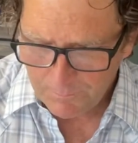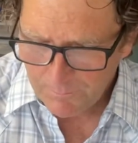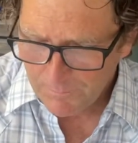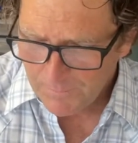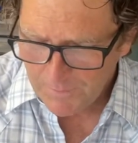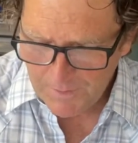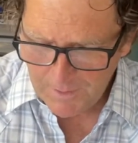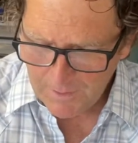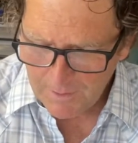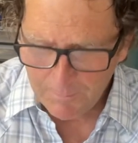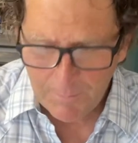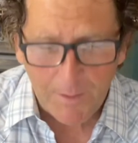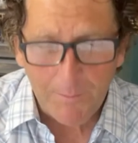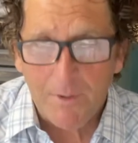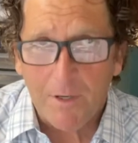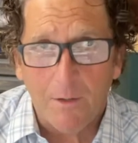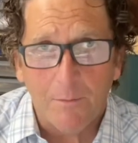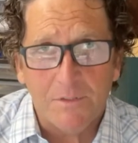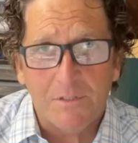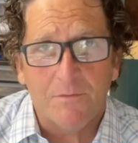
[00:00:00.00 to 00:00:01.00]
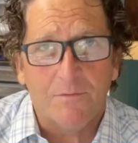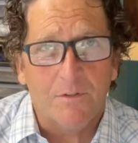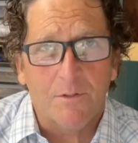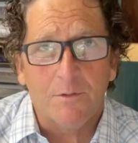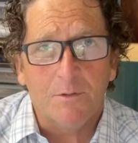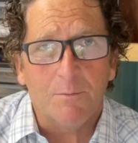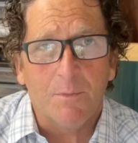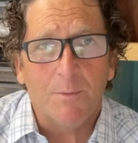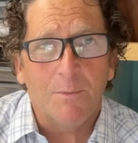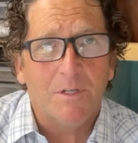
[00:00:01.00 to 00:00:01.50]
thinking maybe I was a fluke,
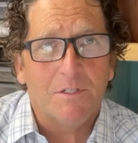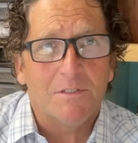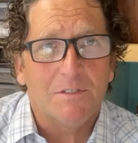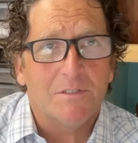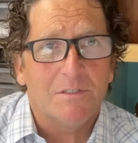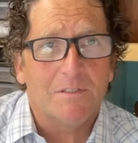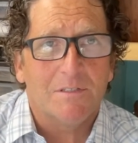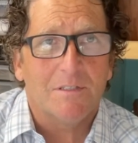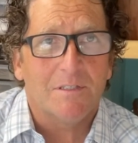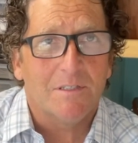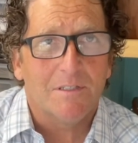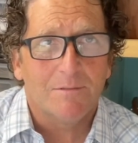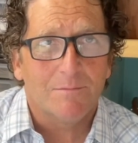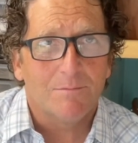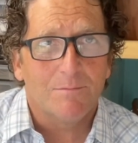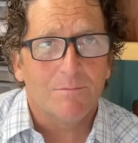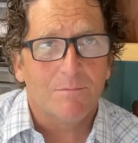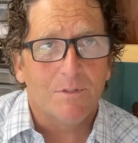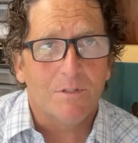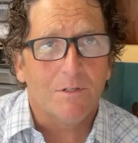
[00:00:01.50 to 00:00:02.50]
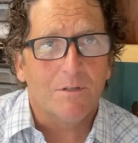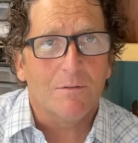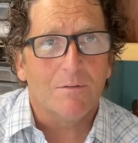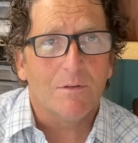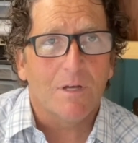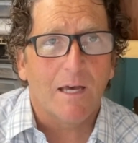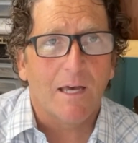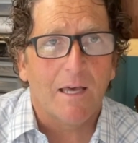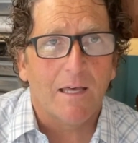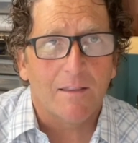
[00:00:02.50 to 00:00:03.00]
maybe I just
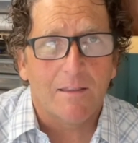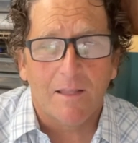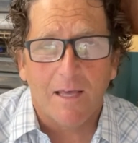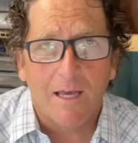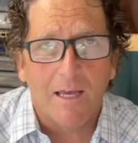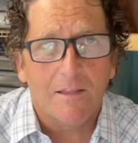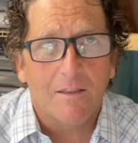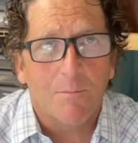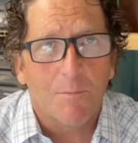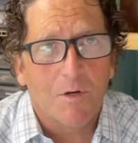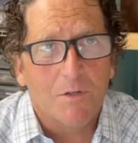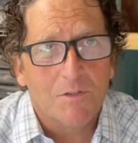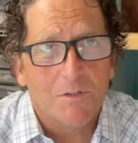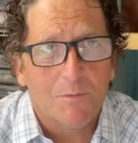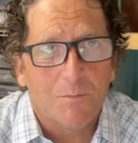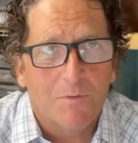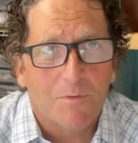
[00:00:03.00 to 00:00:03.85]
I had the mojo for